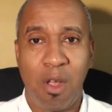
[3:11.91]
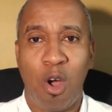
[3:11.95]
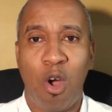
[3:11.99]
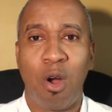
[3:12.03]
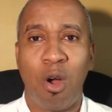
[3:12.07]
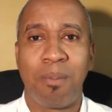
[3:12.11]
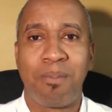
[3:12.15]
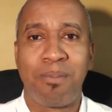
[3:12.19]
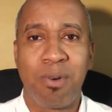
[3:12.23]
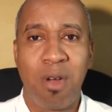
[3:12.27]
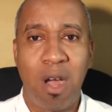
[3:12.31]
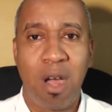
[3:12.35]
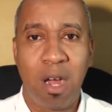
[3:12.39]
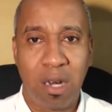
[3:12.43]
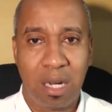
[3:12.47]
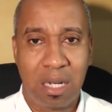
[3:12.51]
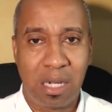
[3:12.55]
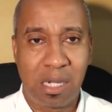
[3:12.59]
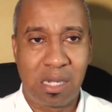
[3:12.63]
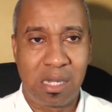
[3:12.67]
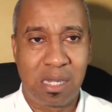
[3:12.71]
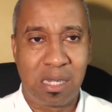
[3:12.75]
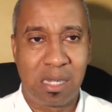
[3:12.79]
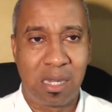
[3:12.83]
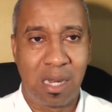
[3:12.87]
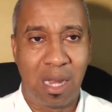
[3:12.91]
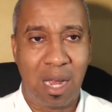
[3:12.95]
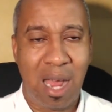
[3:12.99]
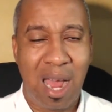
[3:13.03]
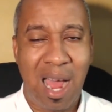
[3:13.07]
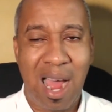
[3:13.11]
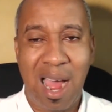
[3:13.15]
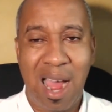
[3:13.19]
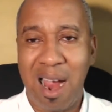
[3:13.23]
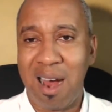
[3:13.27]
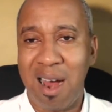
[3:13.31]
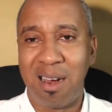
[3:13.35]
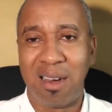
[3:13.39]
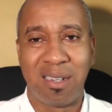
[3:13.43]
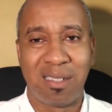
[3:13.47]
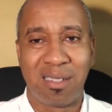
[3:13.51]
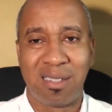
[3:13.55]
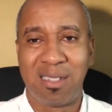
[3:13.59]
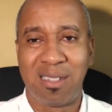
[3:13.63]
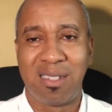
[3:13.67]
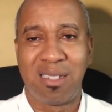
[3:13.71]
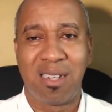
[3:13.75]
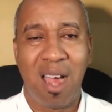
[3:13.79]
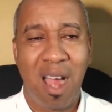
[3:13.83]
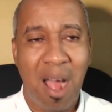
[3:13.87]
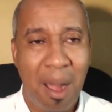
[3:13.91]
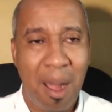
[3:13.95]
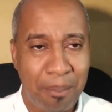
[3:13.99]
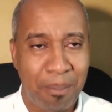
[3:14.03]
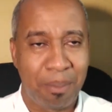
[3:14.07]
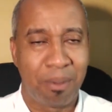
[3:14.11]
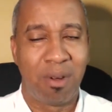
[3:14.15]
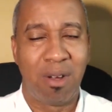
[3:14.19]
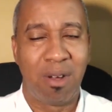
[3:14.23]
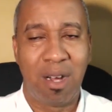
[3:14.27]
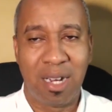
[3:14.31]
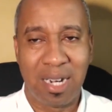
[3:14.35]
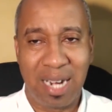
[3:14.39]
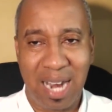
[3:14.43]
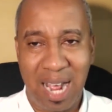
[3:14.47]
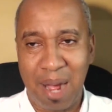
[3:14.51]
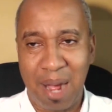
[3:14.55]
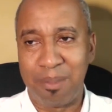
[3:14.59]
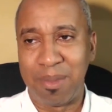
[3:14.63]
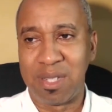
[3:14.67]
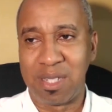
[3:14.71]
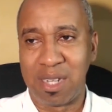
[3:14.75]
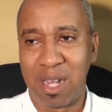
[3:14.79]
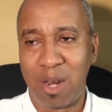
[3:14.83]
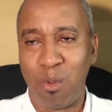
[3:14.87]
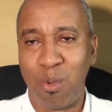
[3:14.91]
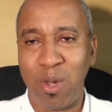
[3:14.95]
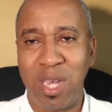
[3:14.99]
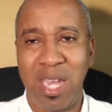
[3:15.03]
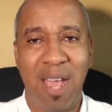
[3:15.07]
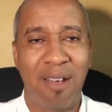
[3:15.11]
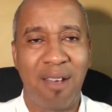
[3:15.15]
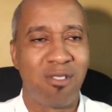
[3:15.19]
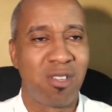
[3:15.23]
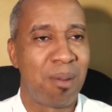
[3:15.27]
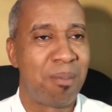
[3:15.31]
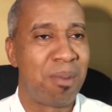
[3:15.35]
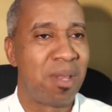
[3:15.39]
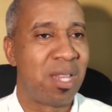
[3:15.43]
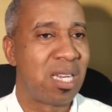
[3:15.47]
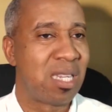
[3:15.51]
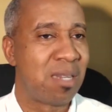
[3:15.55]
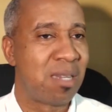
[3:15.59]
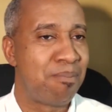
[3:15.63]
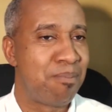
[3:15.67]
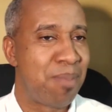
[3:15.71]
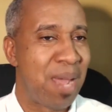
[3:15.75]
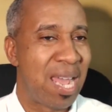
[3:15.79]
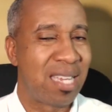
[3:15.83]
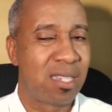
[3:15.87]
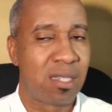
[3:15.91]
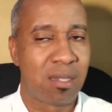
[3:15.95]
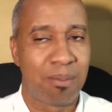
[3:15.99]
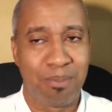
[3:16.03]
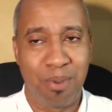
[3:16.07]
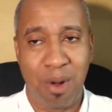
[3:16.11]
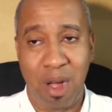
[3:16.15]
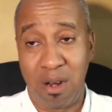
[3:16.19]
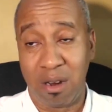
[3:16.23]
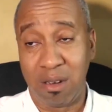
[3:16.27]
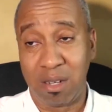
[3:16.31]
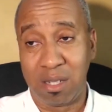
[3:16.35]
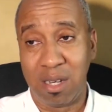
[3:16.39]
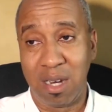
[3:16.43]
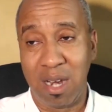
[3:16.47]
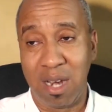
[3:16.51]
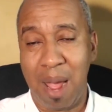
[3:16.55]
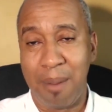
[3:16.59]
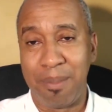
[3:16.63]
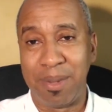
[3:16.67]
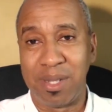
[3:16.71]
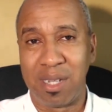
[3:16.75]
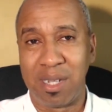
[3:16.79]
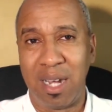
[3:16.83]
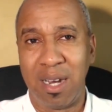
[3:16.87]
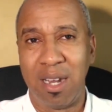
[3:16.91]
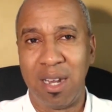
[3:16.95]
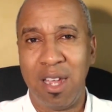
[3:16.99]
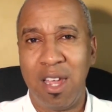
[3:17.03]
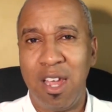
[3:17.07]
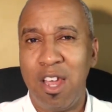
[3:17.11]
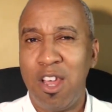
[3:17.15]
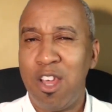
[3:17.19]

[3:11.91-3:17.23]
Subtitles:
Our products are top on Amazon. We have some of the best products on Amazon.